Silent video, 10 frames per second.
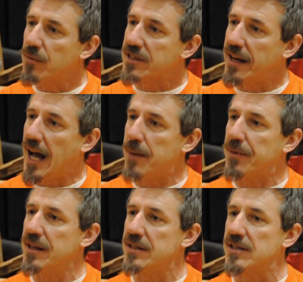what's going to
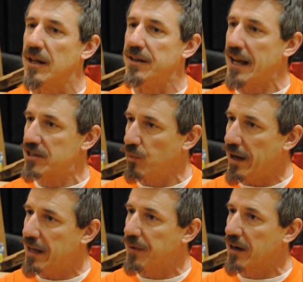happen is uh, next
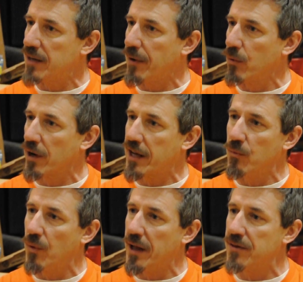week they're going to be
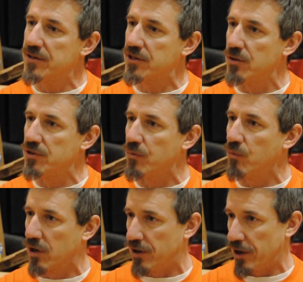working with Susan
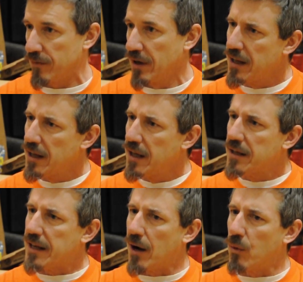Werner.
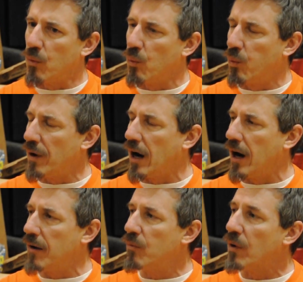Now
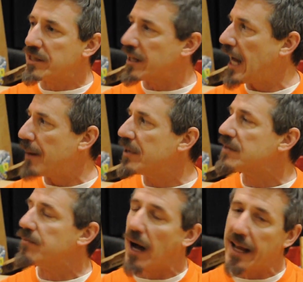uh, what's going to happen
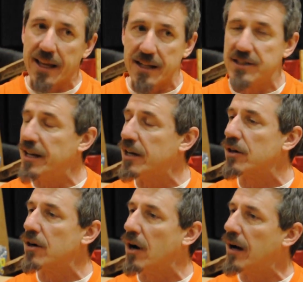is my kids
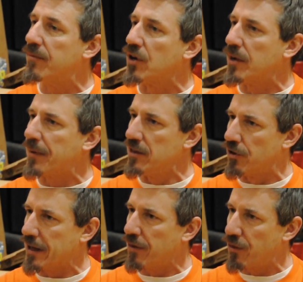here are going to be
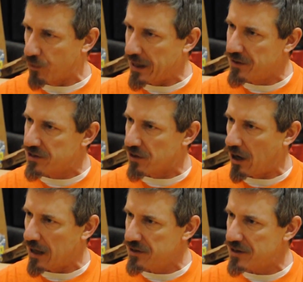learning three of the
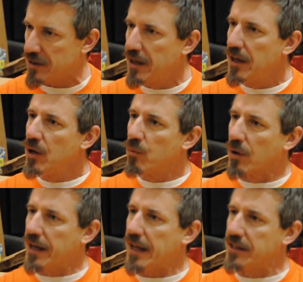songs.
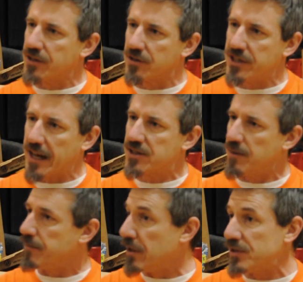We're going to interject
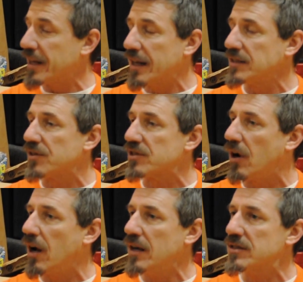some music into the
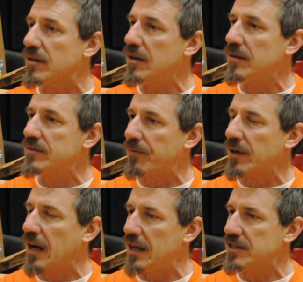songs, uh,
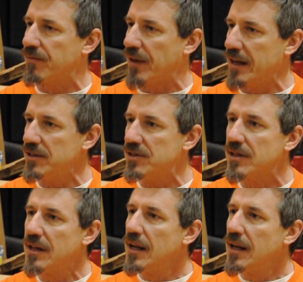different kinds of things.